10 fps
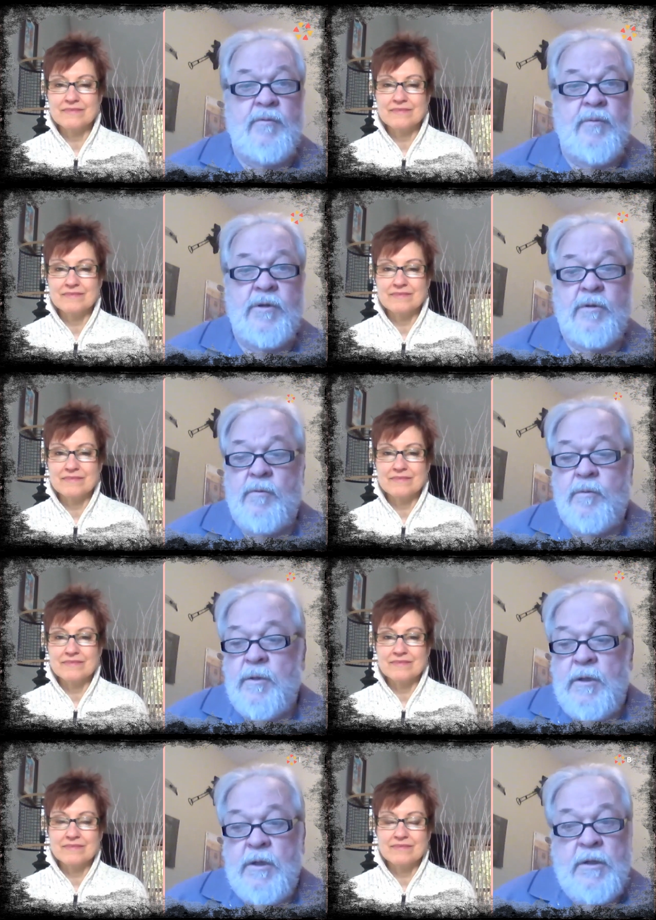Speaker 1: we're
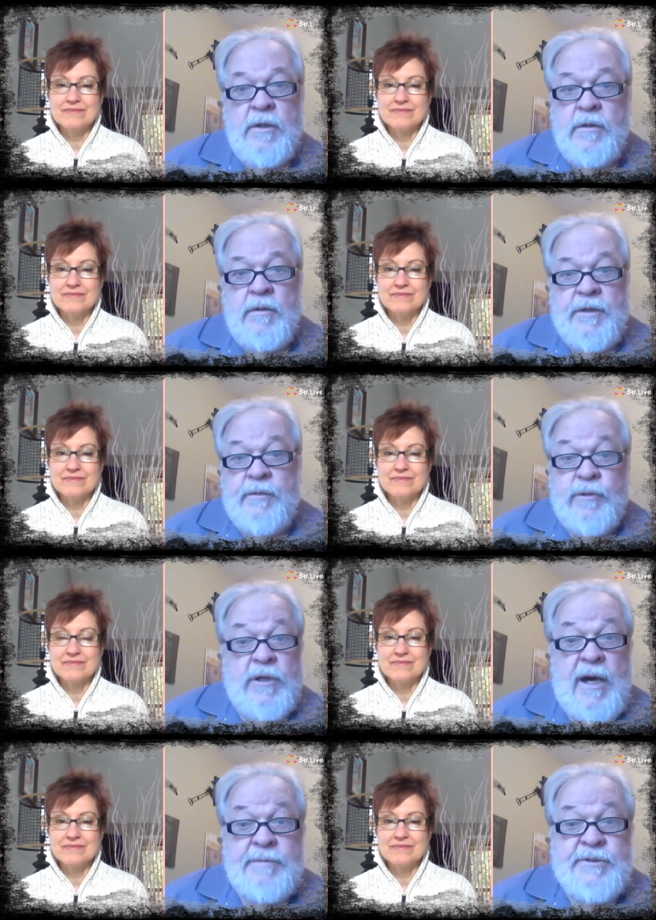the
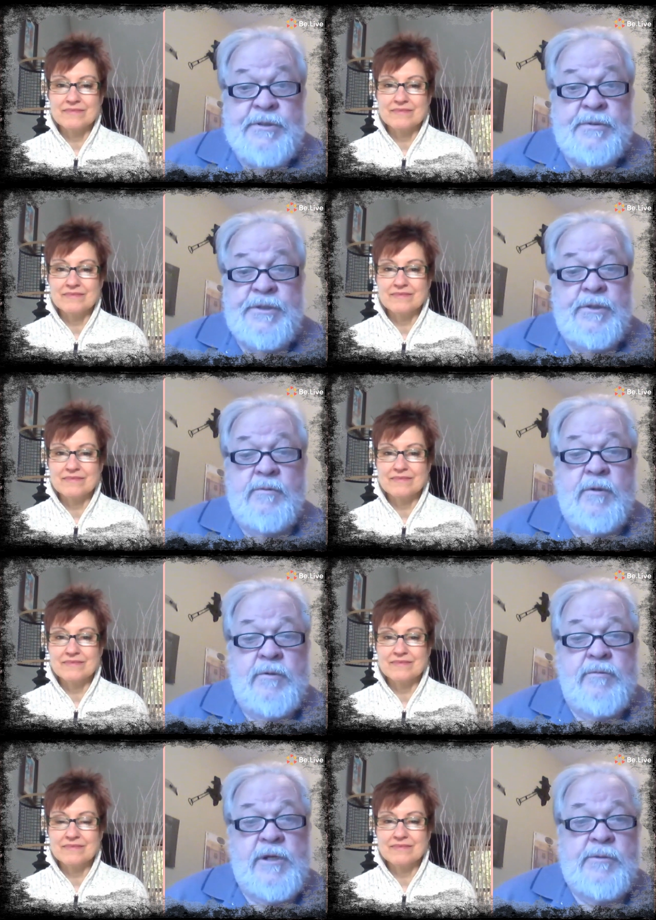cops don't do it.
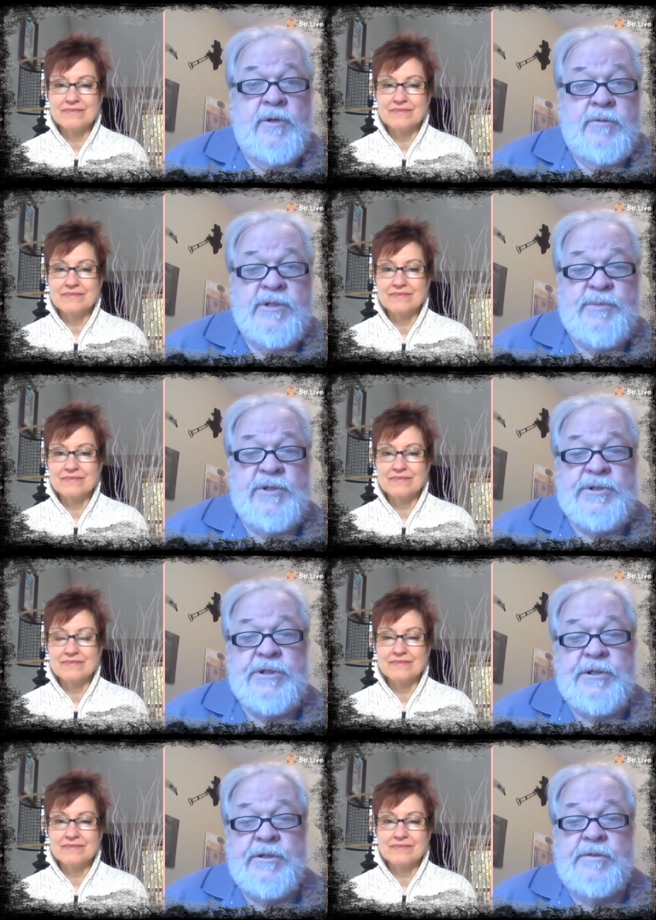What are we gonna? What are we
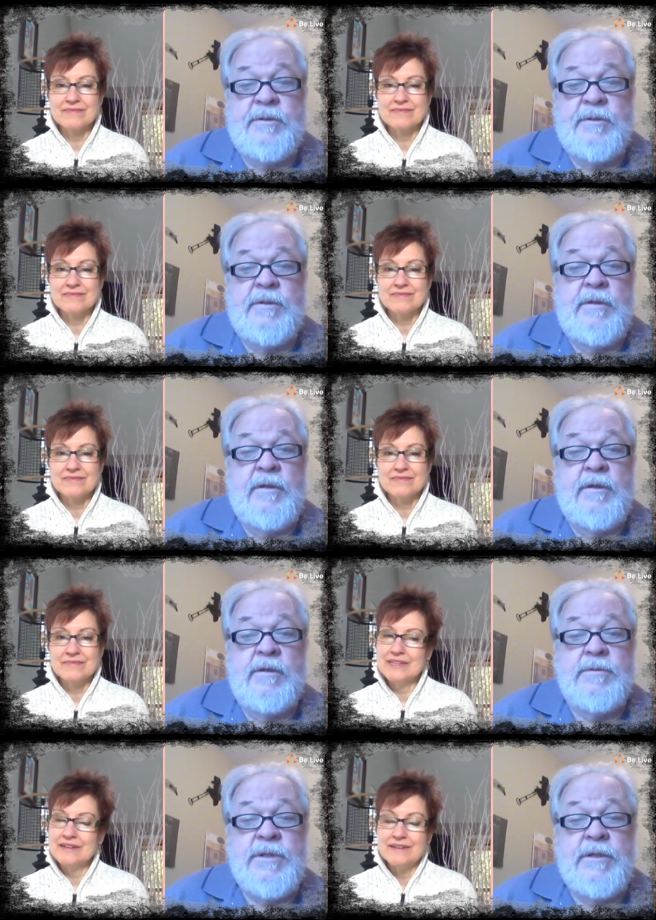supposed to do? You
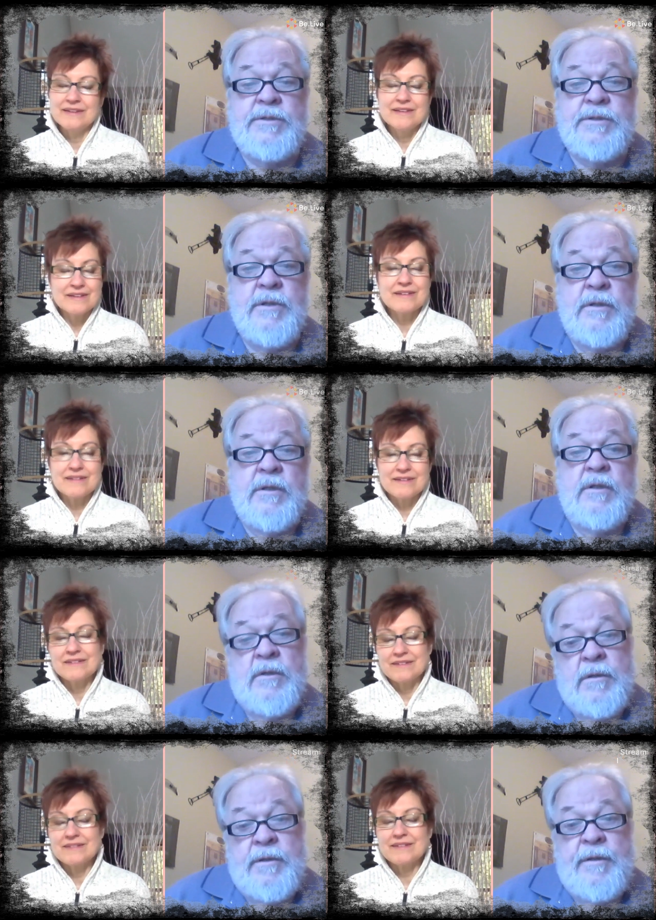know, and
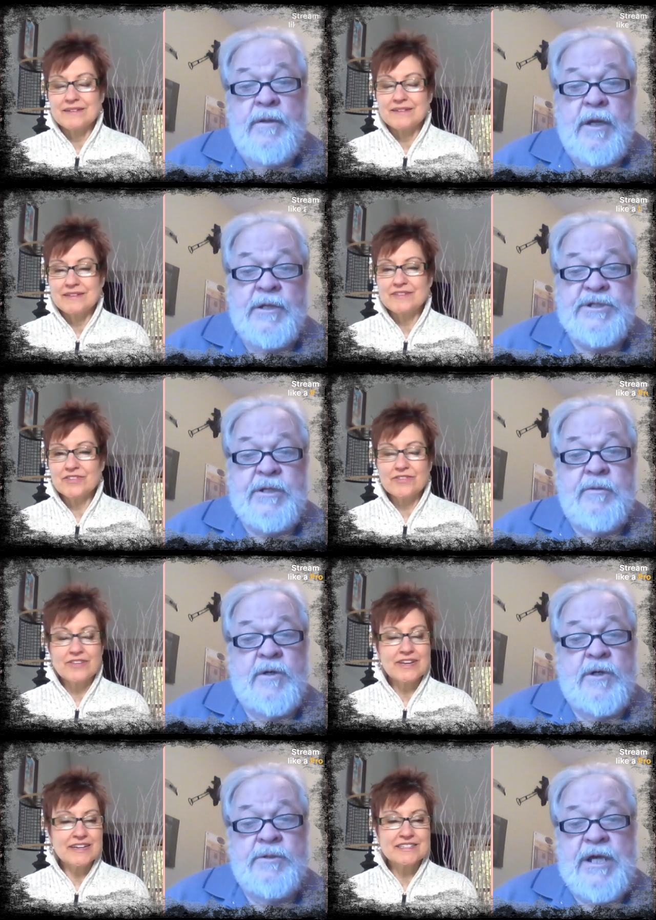like Even I said,
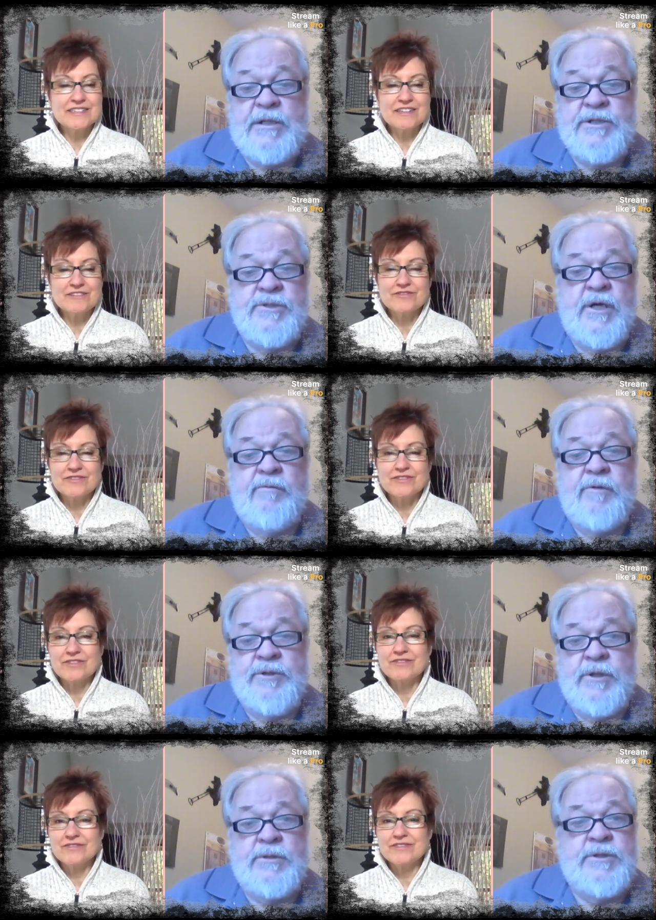the one taxi
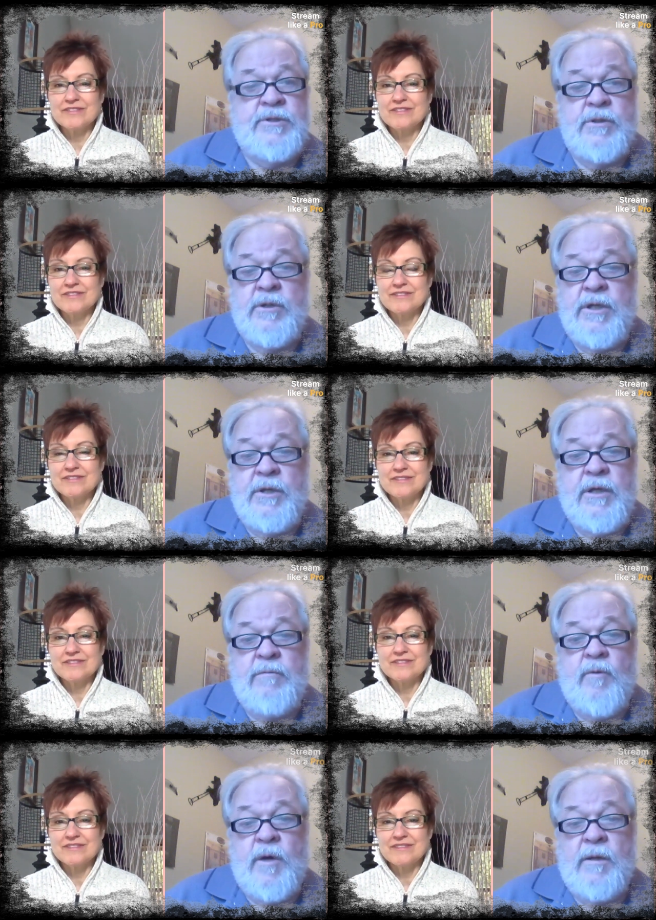driver I talked to
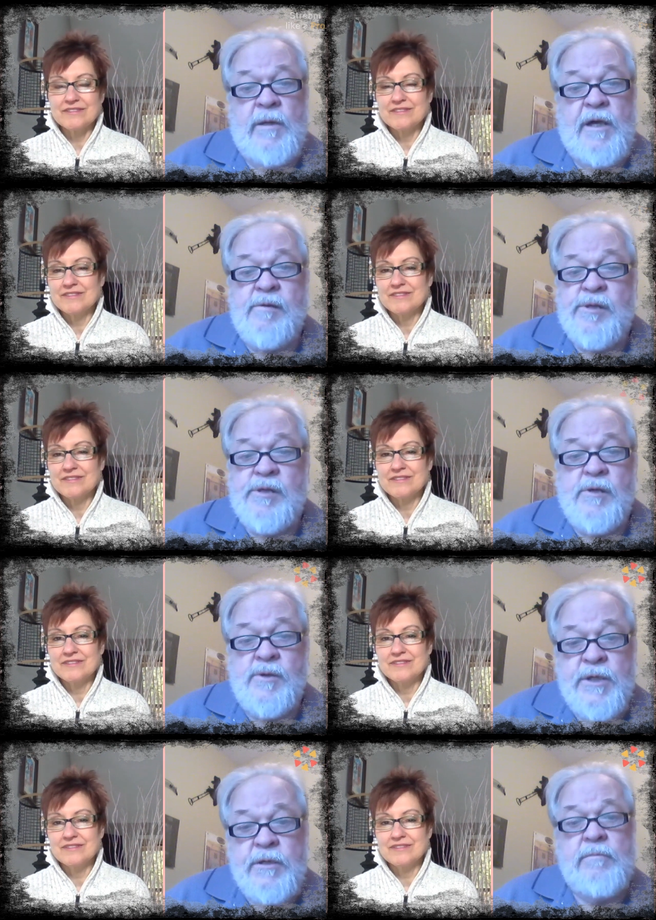at quite a length, you
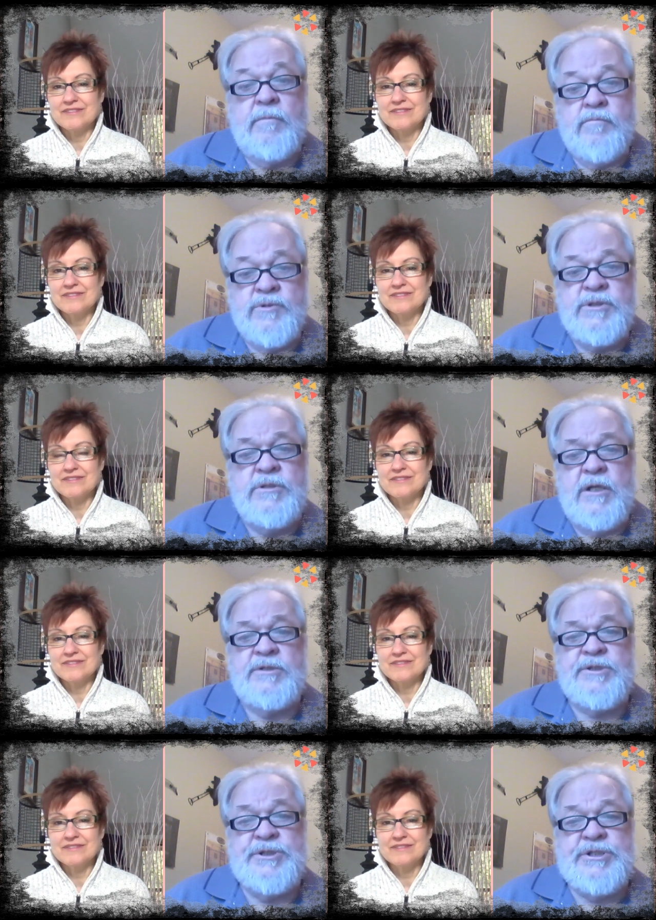know, and he said,
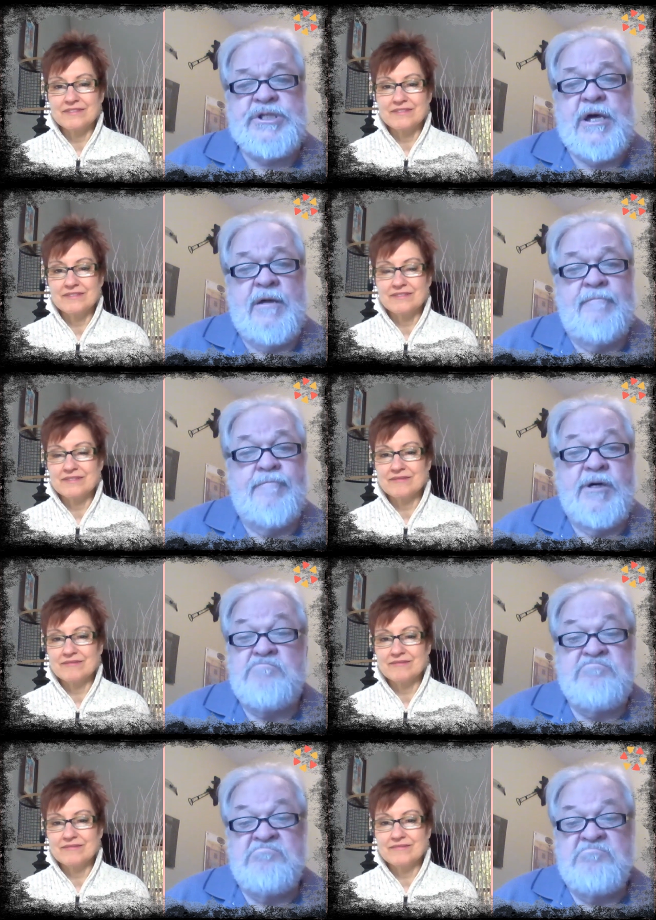yes, it's sad,
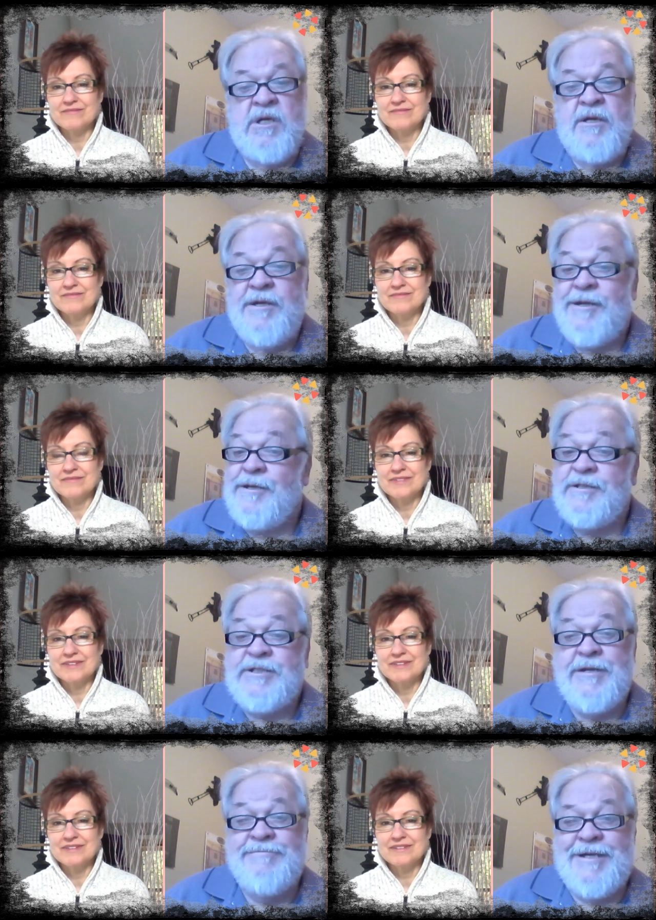but he
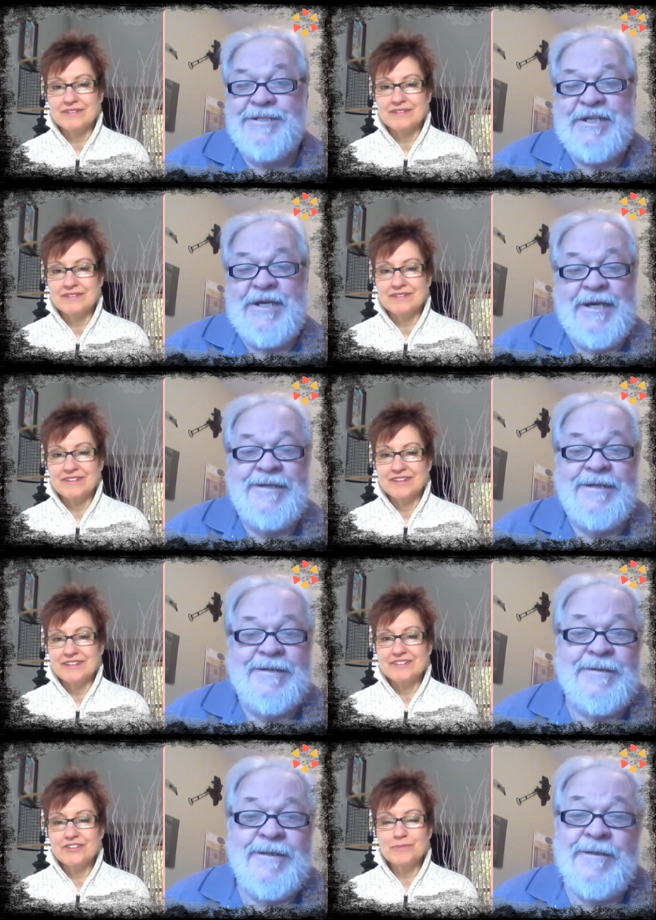didn't seem that sad,
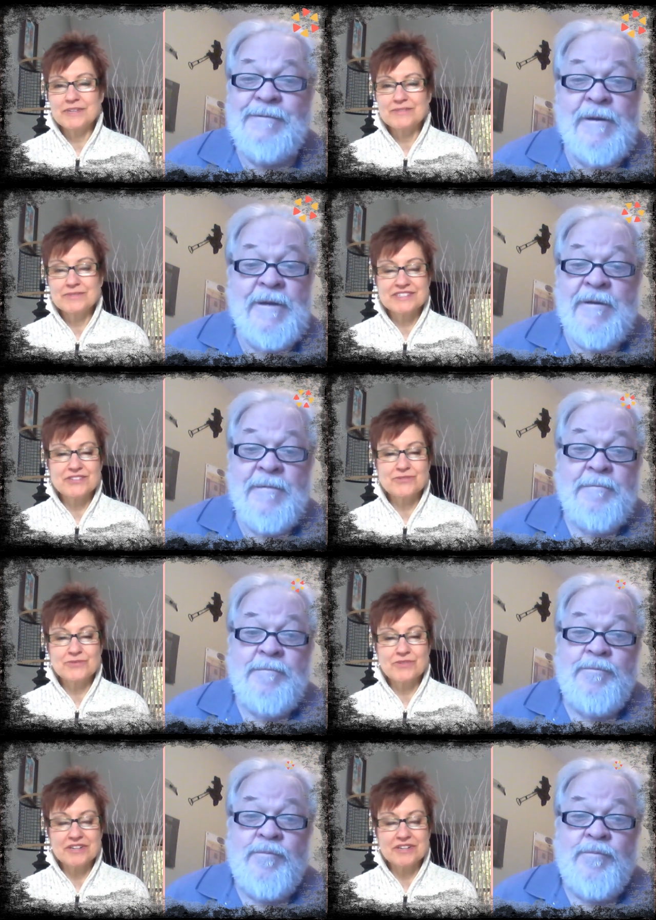you know.
Speaker 2: Nobody was too uh,